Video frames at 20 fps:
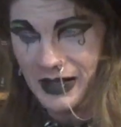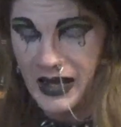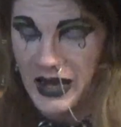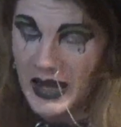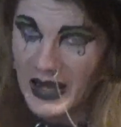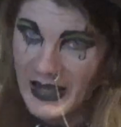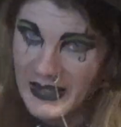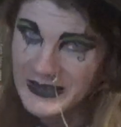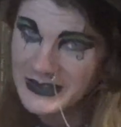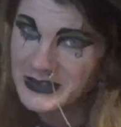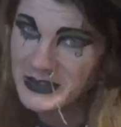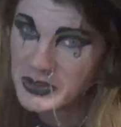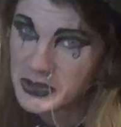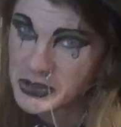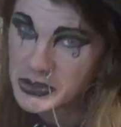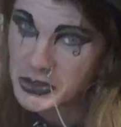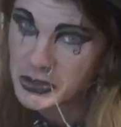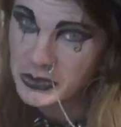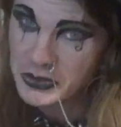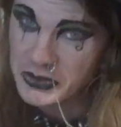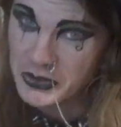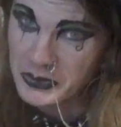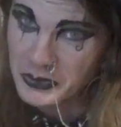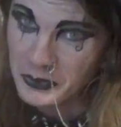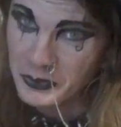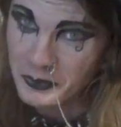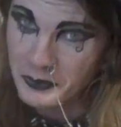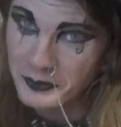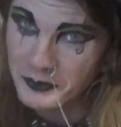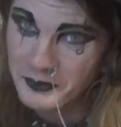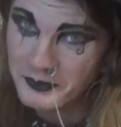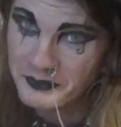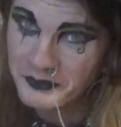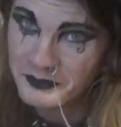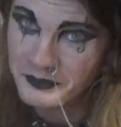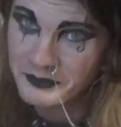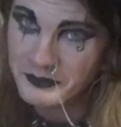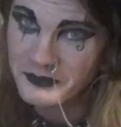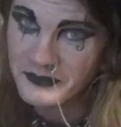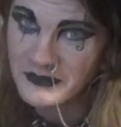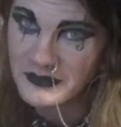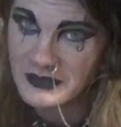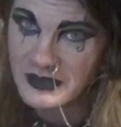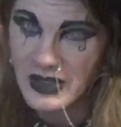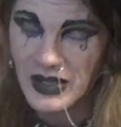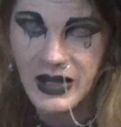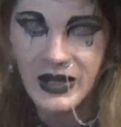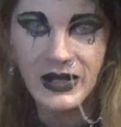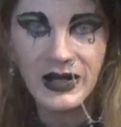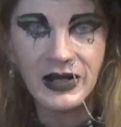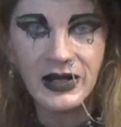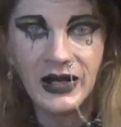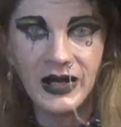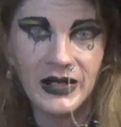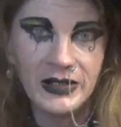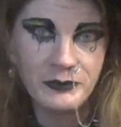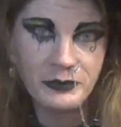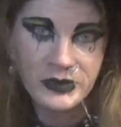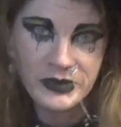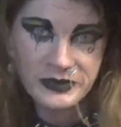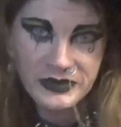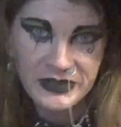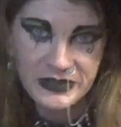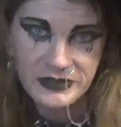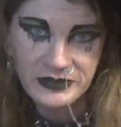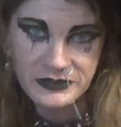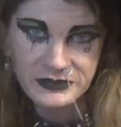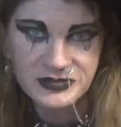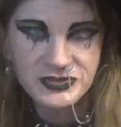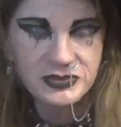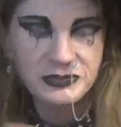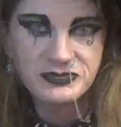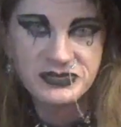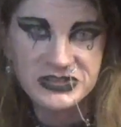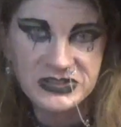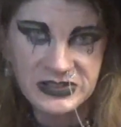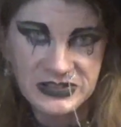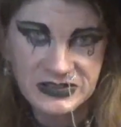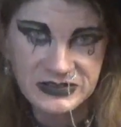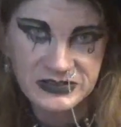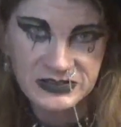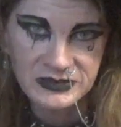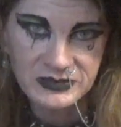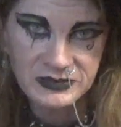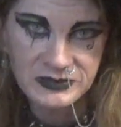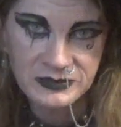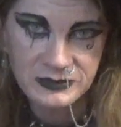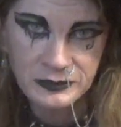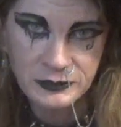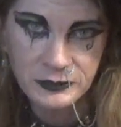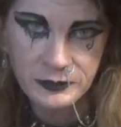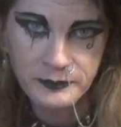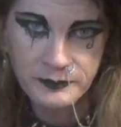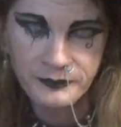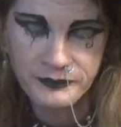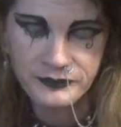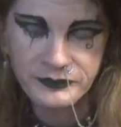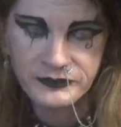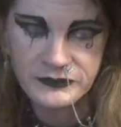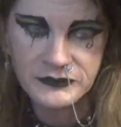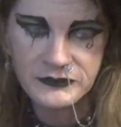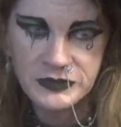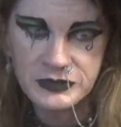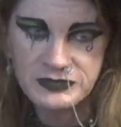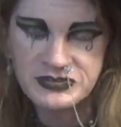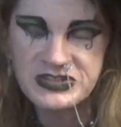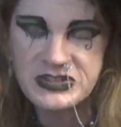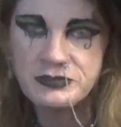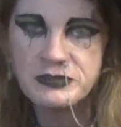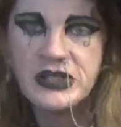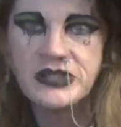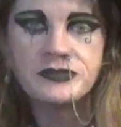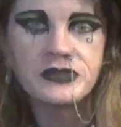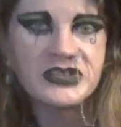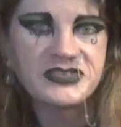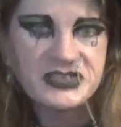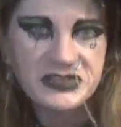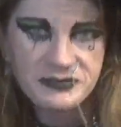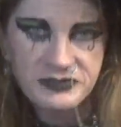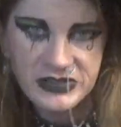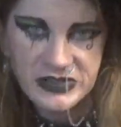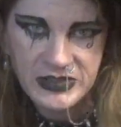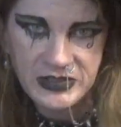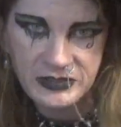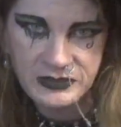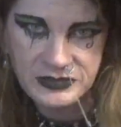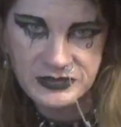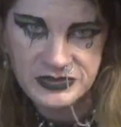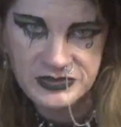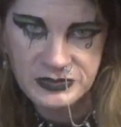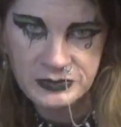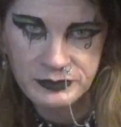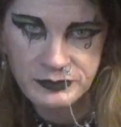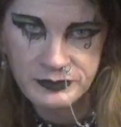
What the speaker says: I can assure you, I wear heels. You've seen it. You've seen my dressing videos.